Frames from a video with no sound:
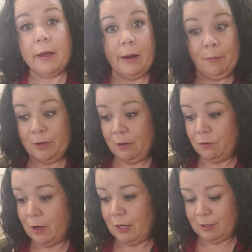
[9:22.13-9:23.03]
I'm
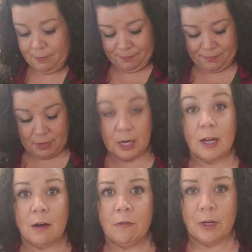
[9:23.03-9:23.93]
self-taught.
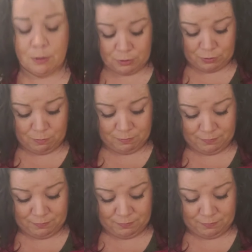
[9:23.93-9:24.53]
Thank God for YouTube.